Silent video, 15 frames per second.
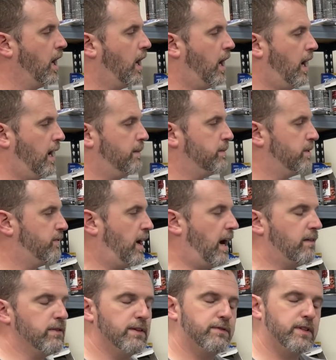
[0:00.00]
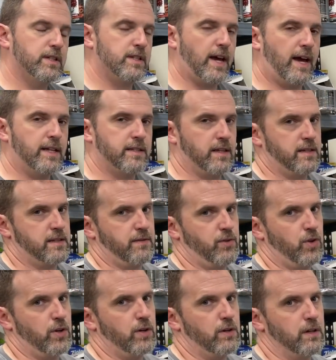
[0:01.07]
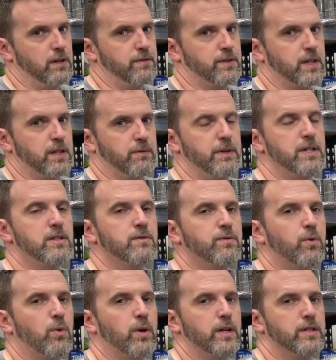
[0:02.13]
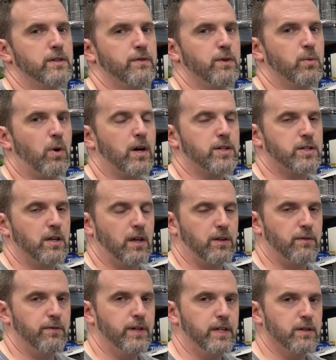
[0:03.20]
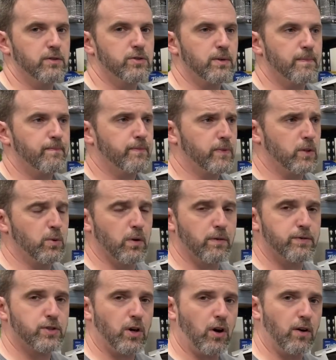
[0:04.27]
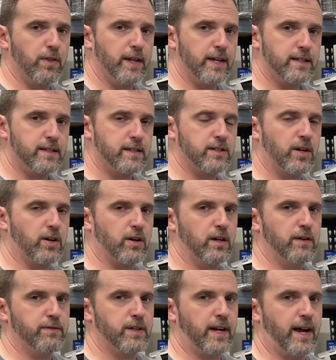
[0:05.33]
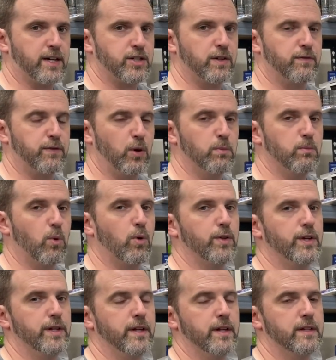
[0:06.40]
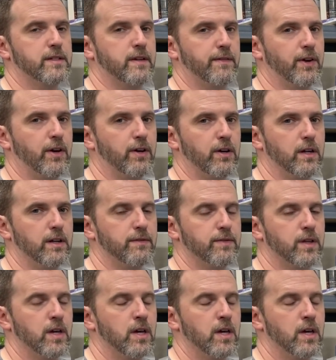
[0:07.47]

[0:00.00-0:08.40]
Um, the valve lift it's at, it's at 700 lift. And the reason for it is if you watch the other videos, you would have saw that at 600 lift, it actually flowed more than it did at 700 lift.